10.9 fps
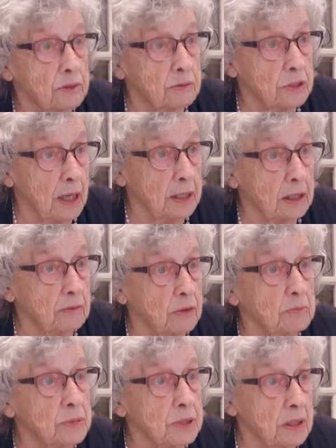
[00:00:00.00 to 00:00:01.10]
2 dining
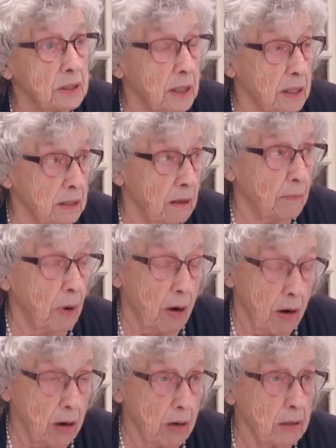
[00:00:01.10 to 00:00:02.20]
rooms and then a
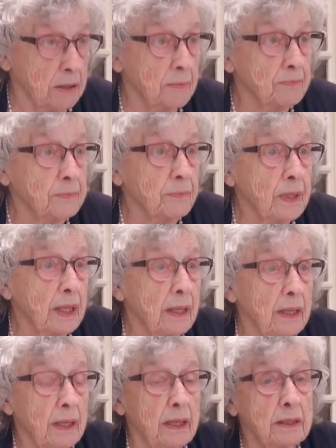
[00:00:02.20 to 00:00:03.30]
bar.
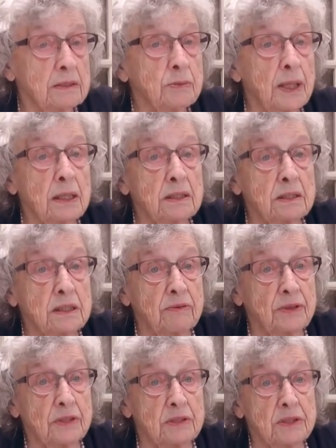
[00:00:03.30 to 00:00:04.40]
And we had a little
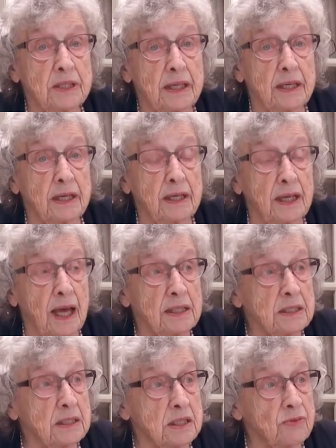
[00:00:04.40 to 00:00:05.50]
difficulty getting a
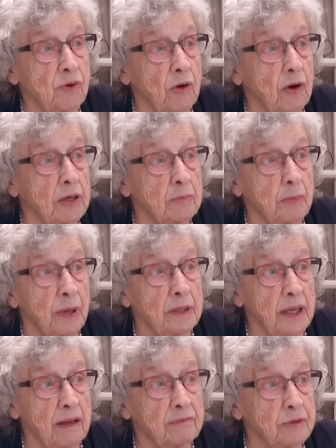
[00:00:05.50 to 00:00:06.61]
license for it,
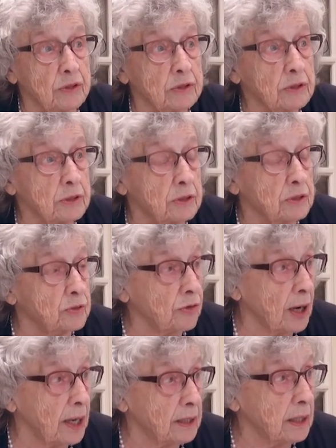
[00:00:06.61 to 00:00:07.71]
but after the 3rd
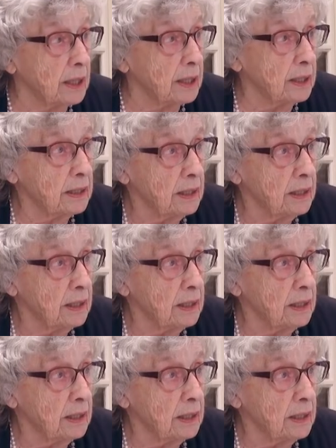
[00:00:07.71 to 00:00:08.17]
try,